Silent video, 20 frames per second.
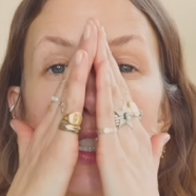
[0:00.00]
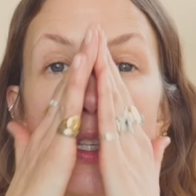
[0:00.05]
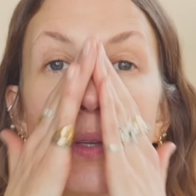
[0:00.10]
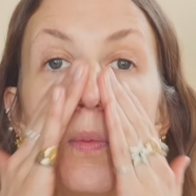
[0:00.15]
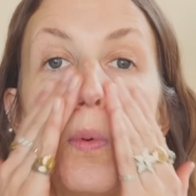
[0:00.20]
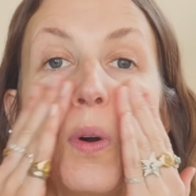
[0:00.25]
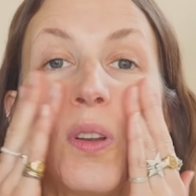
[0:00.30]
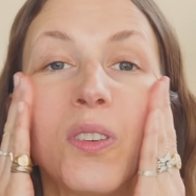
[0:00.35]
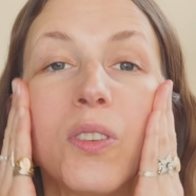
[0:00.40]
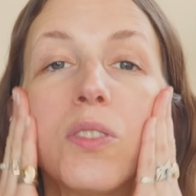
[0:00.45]
So you
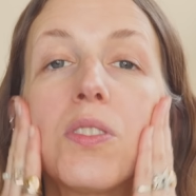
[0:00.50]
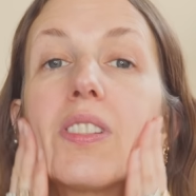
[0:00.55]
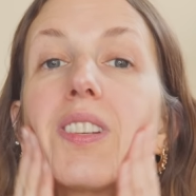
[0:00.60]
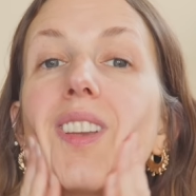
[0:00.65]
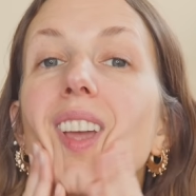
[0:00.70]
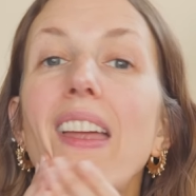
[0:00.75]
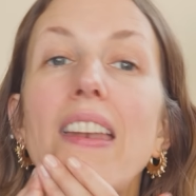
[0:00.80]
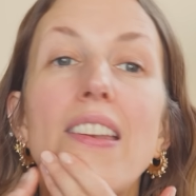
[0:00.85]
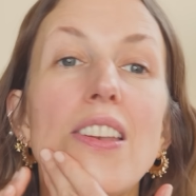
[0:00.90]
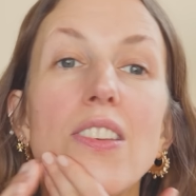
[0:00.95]
want your
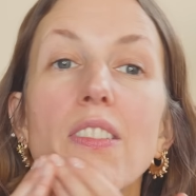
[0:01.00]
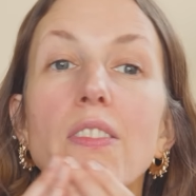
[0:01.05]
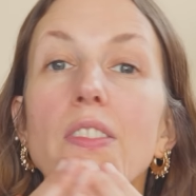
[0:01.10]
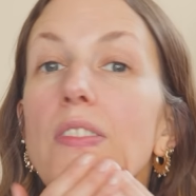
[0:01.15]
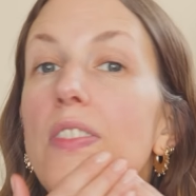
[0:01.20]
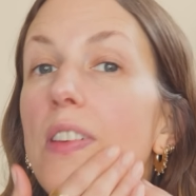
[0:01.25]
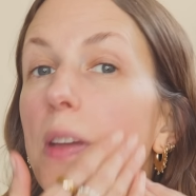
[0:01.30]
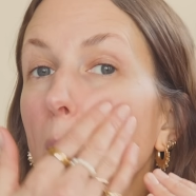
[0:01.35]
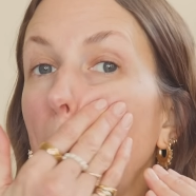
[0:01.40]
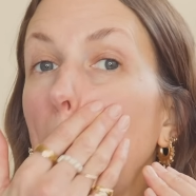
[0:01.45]
skin to
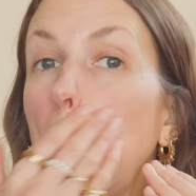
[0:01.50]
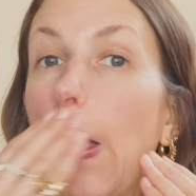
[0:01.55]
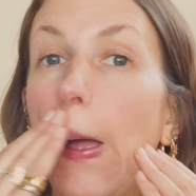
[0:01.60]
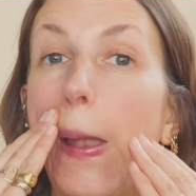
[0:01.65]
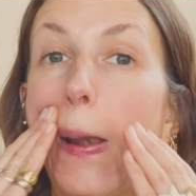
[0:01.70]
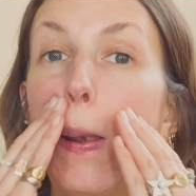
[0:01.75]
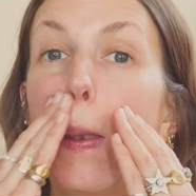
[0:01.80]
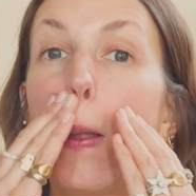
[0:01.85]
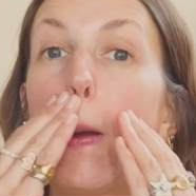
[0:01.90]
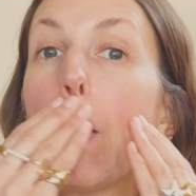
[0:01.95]
feel
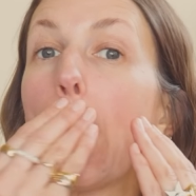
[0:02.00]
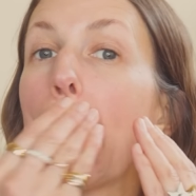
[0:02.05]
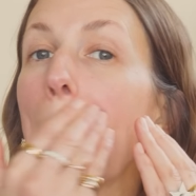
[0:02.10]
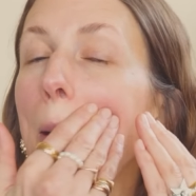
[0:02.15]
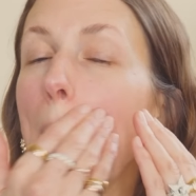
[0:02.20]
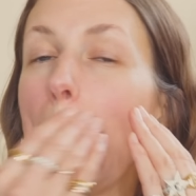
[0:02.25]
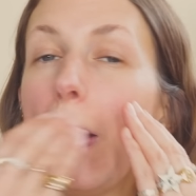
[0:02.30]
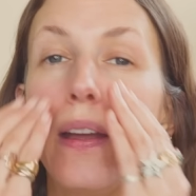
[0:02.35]
and look